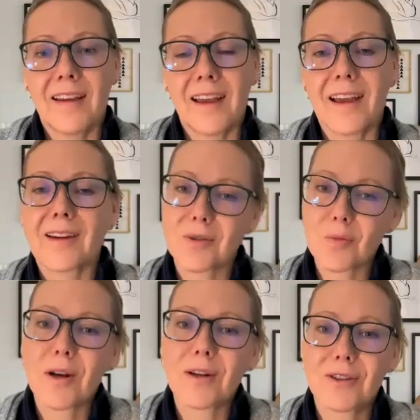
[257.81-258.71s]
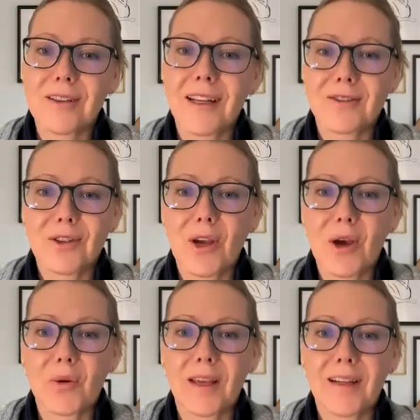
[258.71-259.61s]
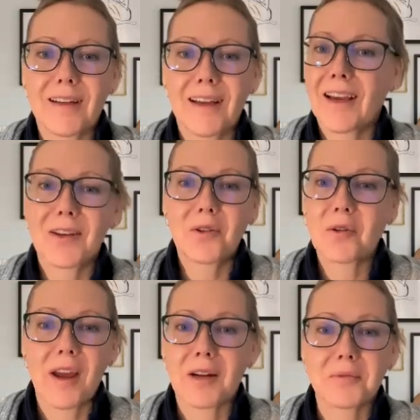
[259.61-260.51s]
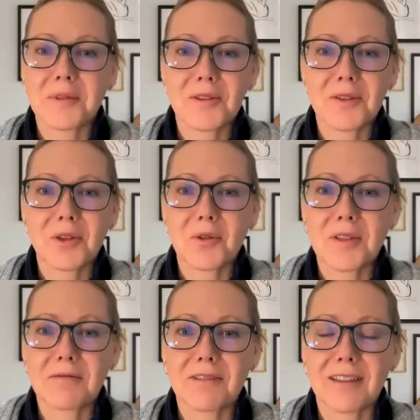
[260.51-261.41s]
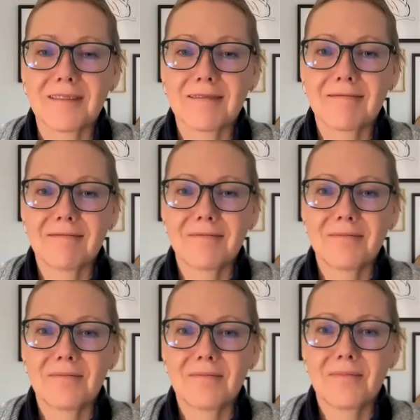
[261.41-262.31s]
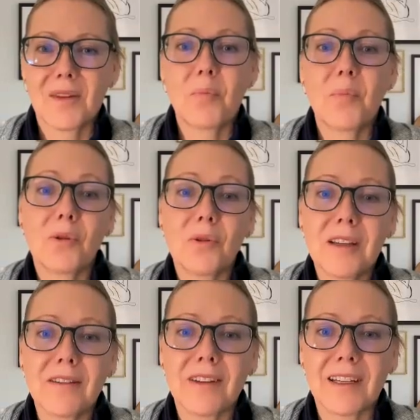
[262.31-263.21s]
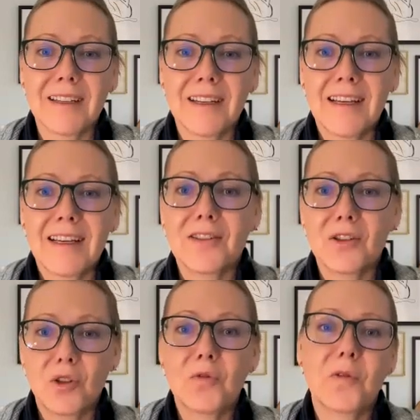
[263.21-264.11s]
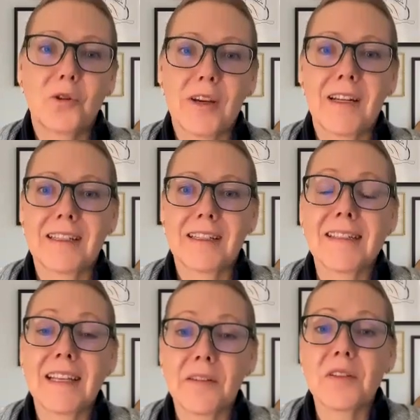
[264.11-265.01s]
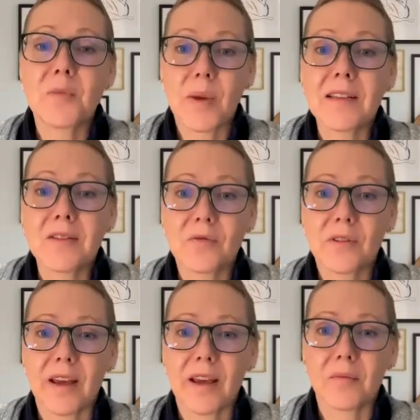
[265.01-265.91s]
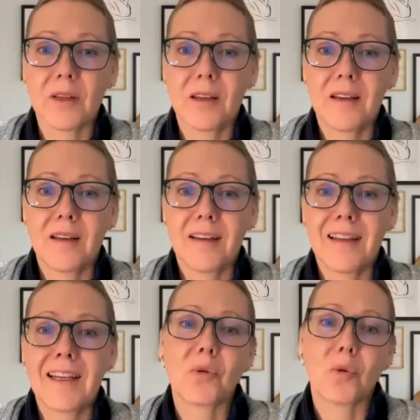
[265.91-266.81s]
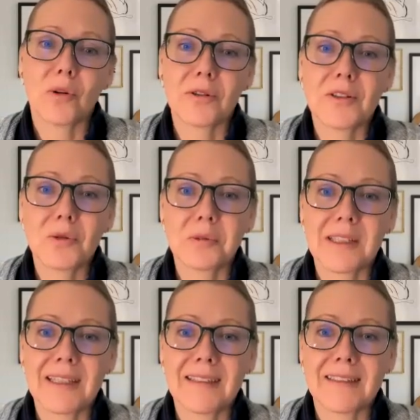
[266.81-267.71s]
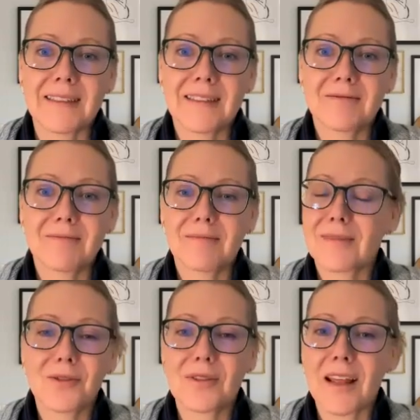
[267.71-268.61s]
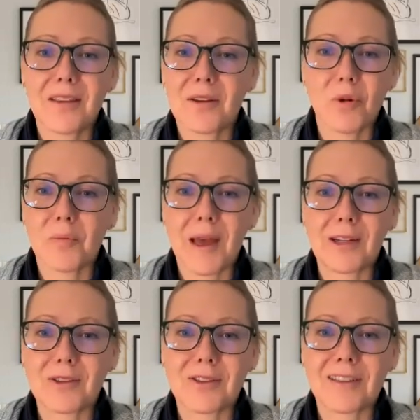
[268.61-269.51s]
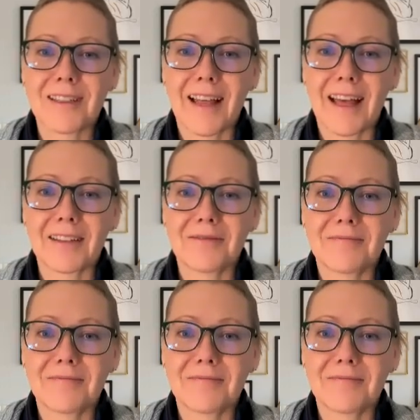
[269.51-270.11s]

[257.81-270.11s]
And I just wanted you to let you know that your animals are no different. The beauty of it is you've created a safe space for them in order to release. There's nothing more magical than that.